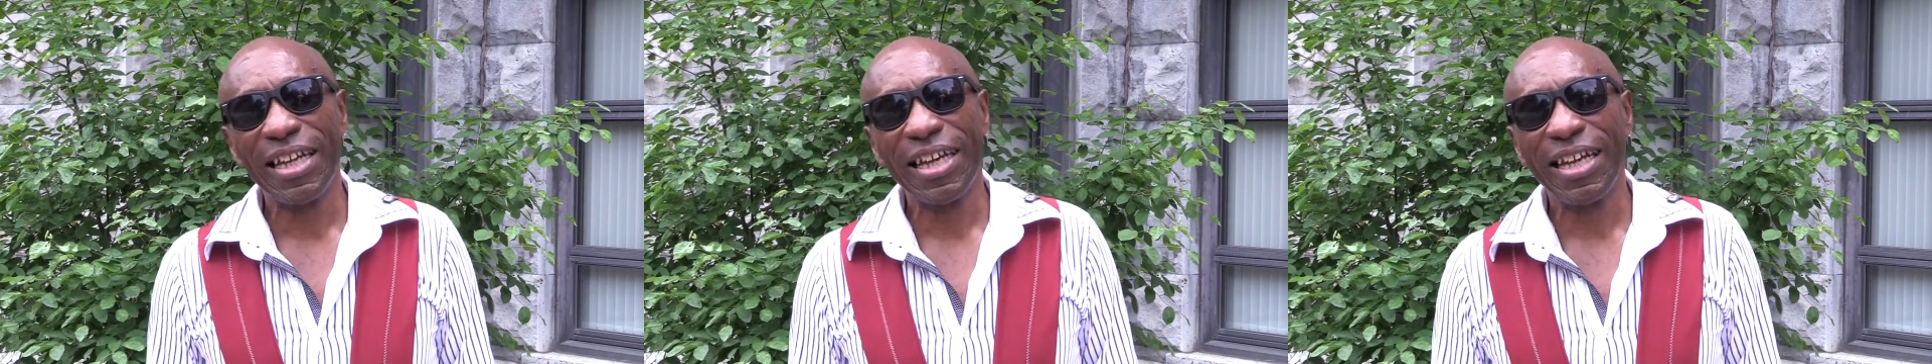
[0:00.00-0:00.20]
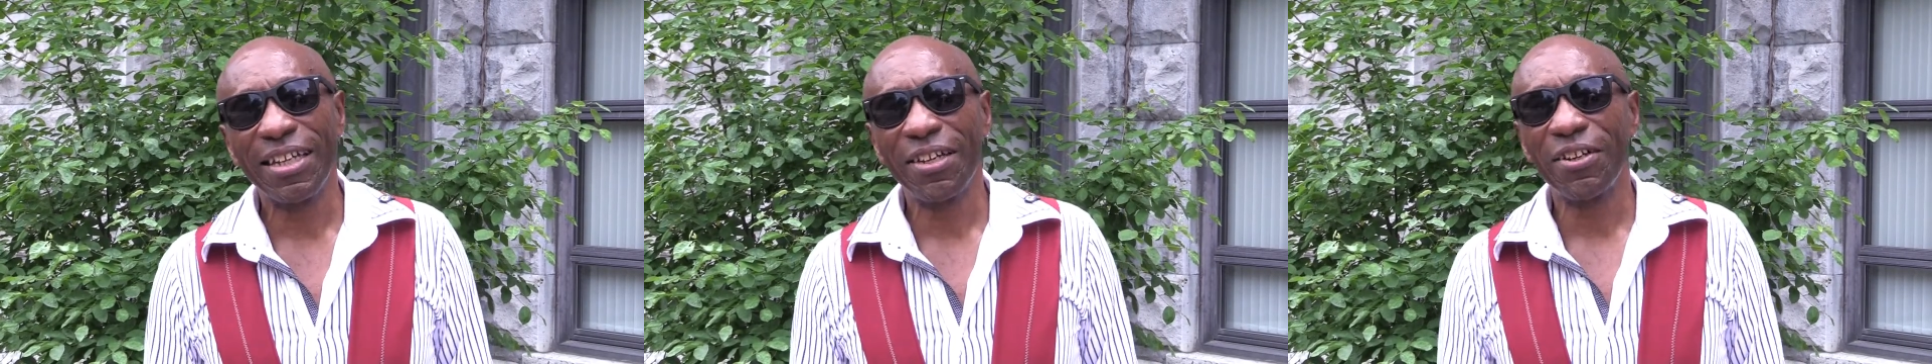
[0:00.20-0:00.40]

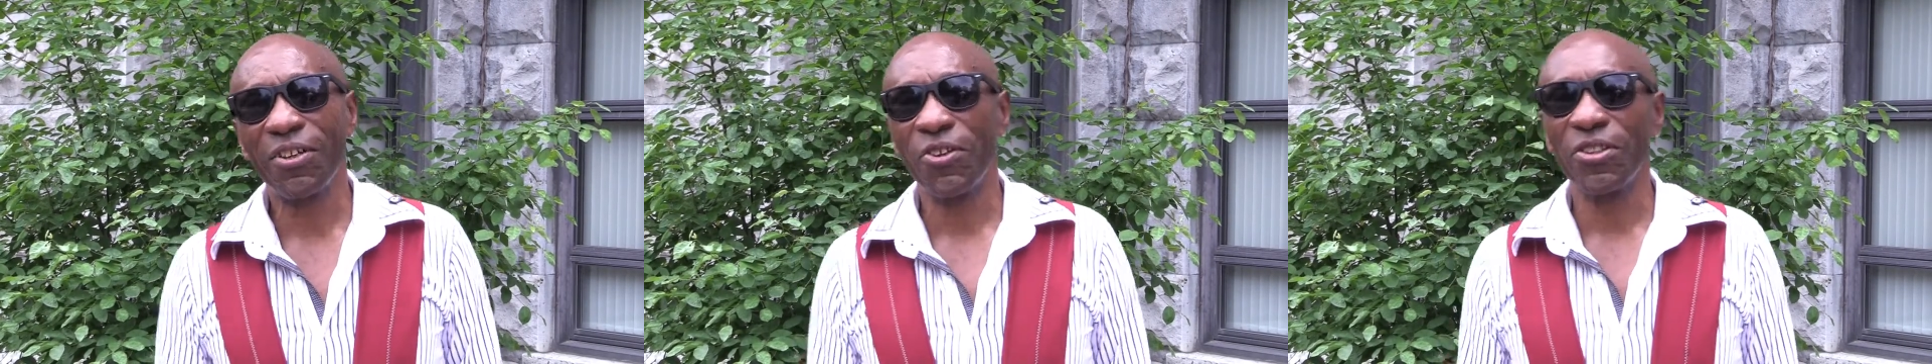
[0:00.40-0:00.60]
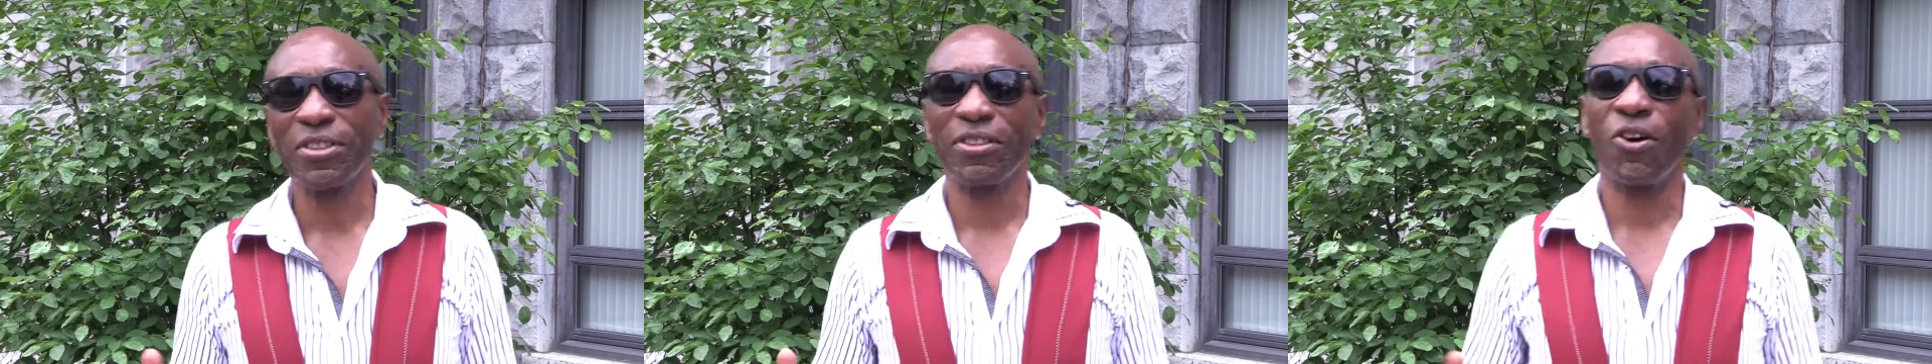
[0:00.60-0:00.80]
And of
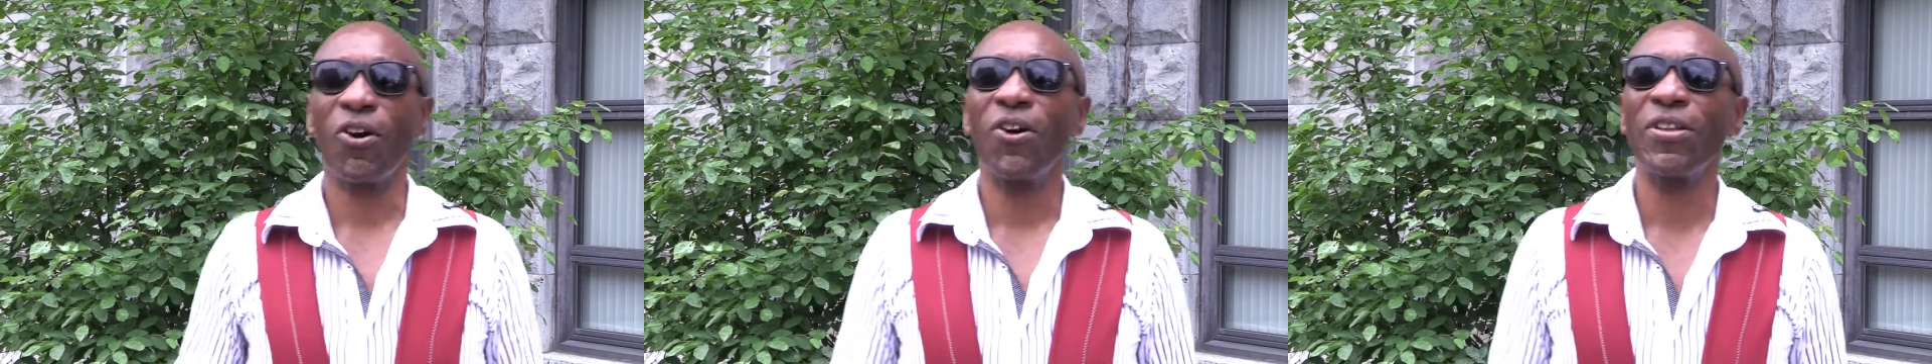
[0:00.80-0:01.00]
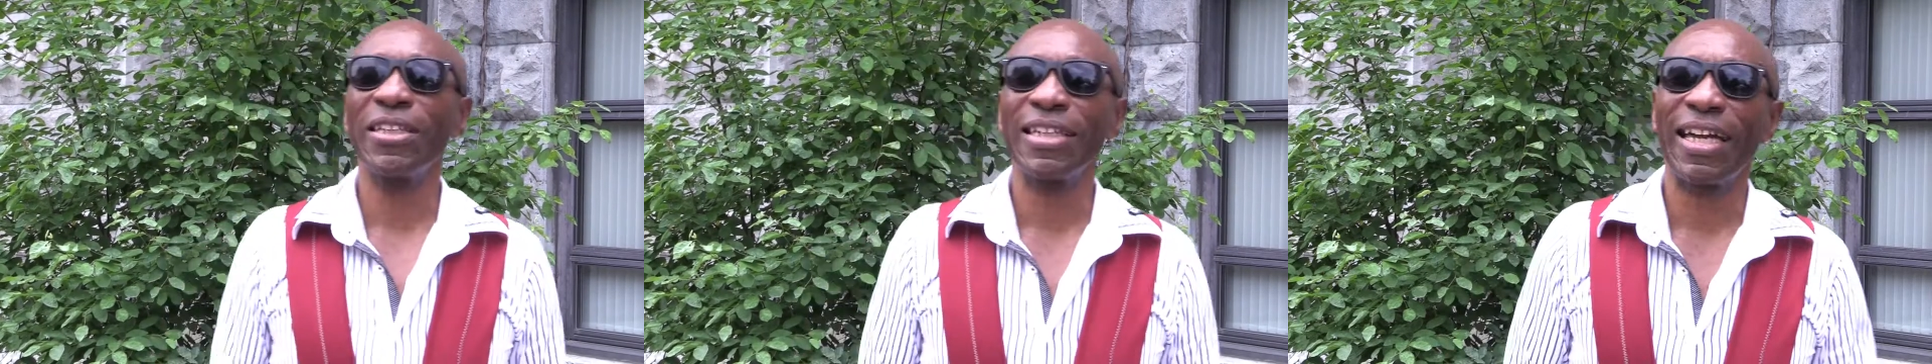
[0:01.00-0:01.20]
course,
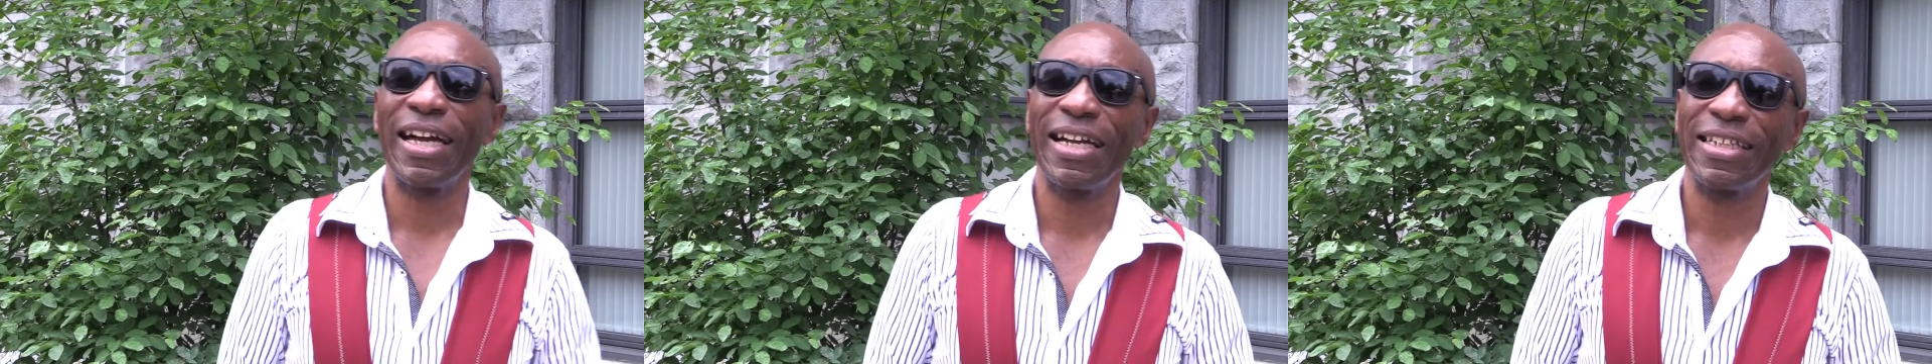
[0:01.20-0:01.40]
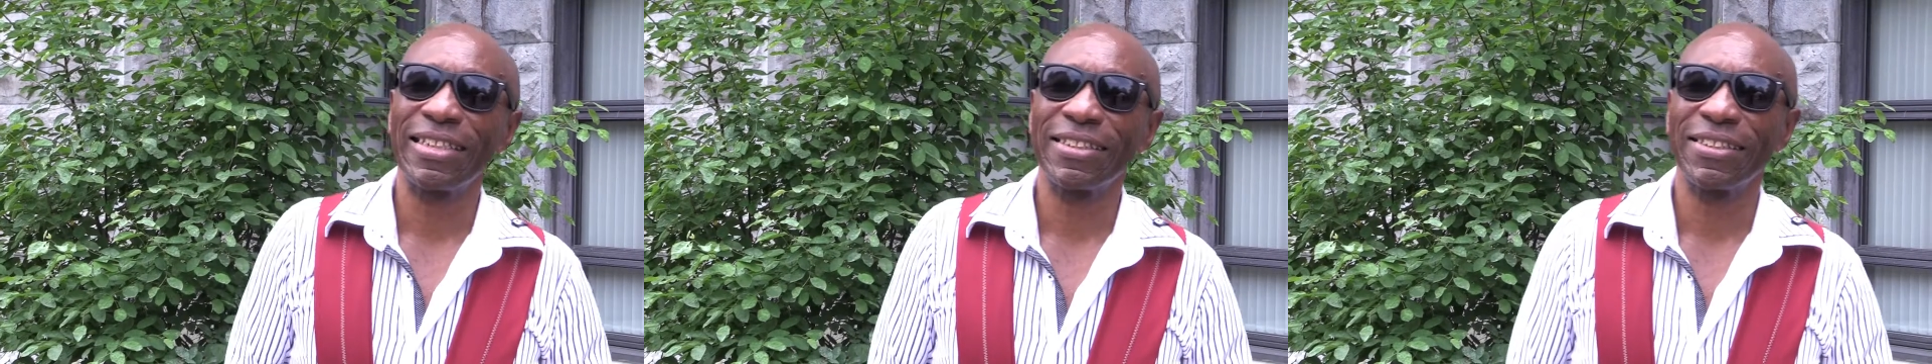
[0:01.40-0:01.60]
all the
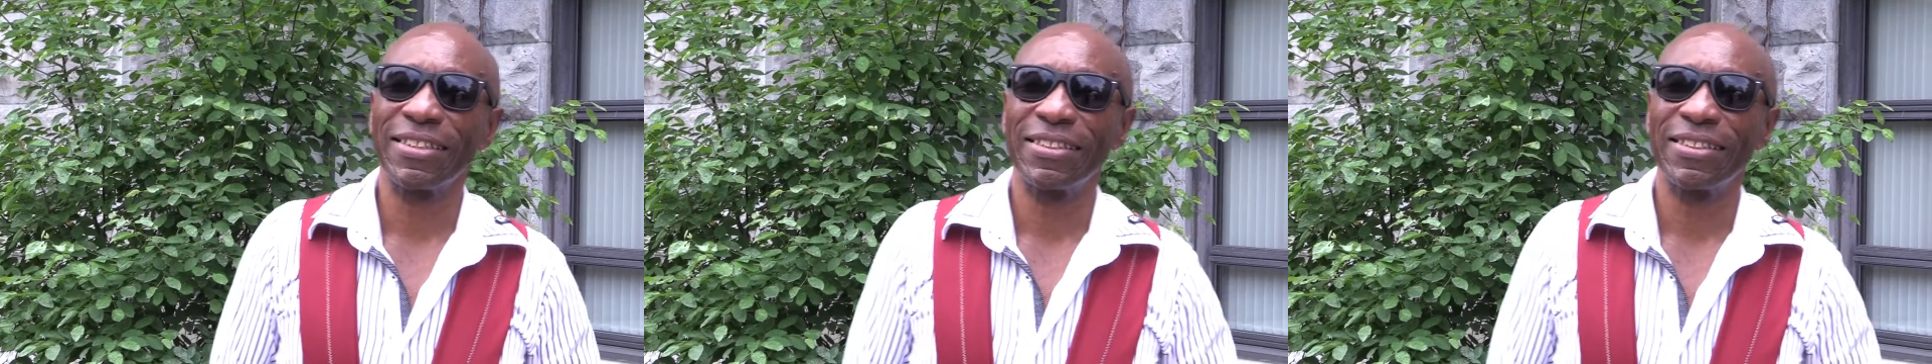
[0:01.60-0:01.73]
guys